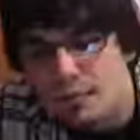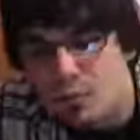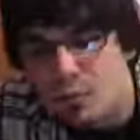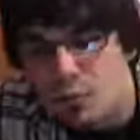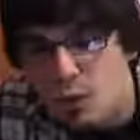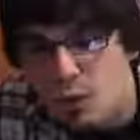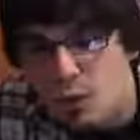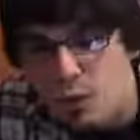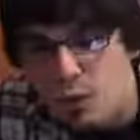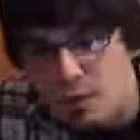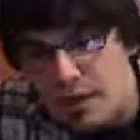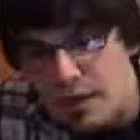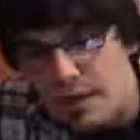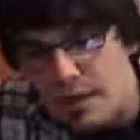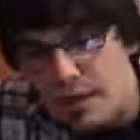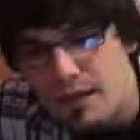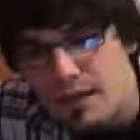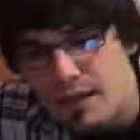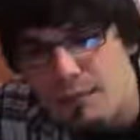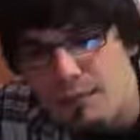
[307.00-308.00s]
What would
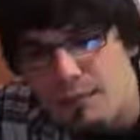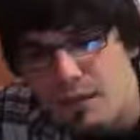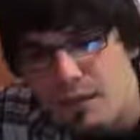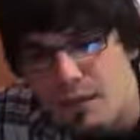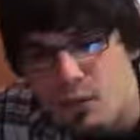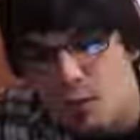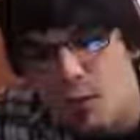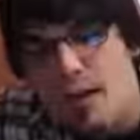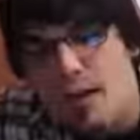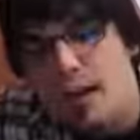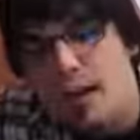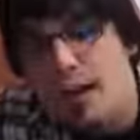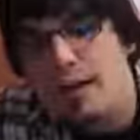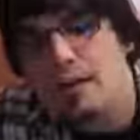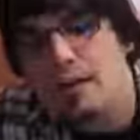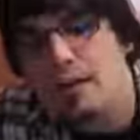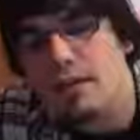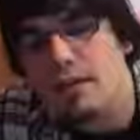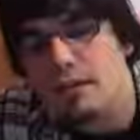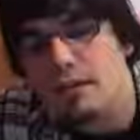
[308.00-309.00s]
be what
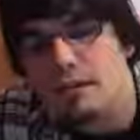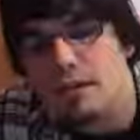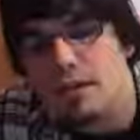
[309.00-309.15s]
kind of